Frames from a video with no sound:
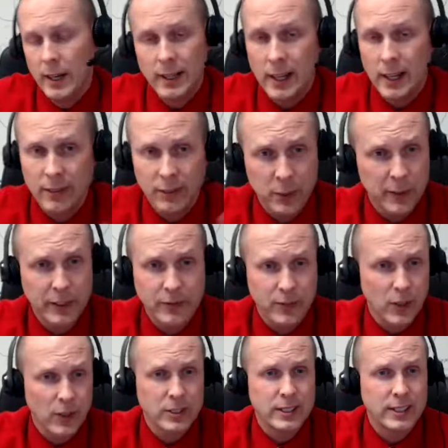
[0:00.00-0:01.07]
not everybody
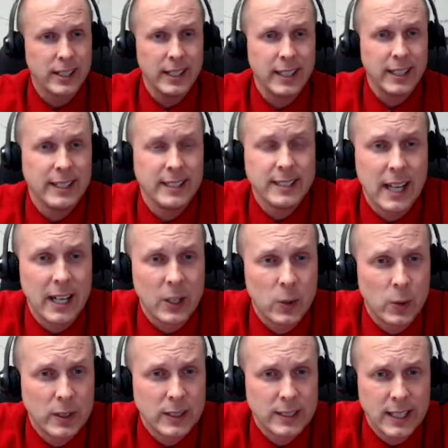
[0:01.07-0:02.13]
falls into any of these
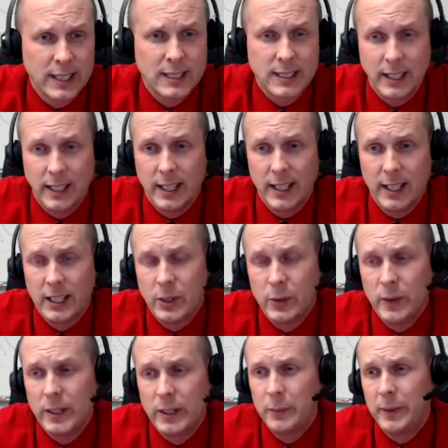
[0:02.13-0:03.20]
categories nicely, and
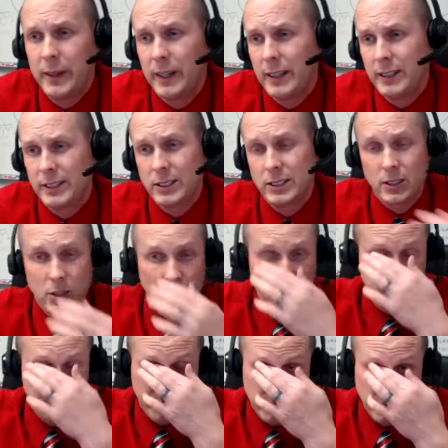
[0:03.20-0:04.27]
you end up getting just
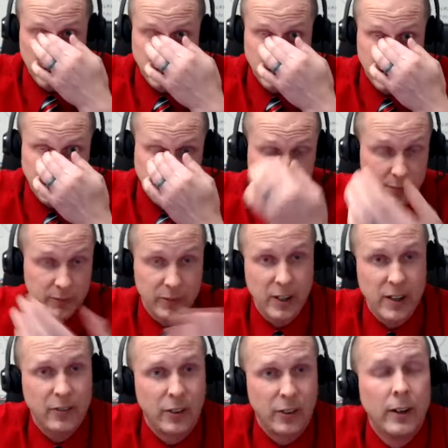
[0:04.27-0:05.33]
called Parkinsonism
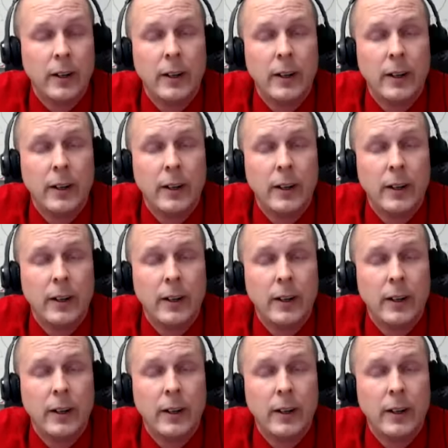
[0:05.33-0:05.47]
forever.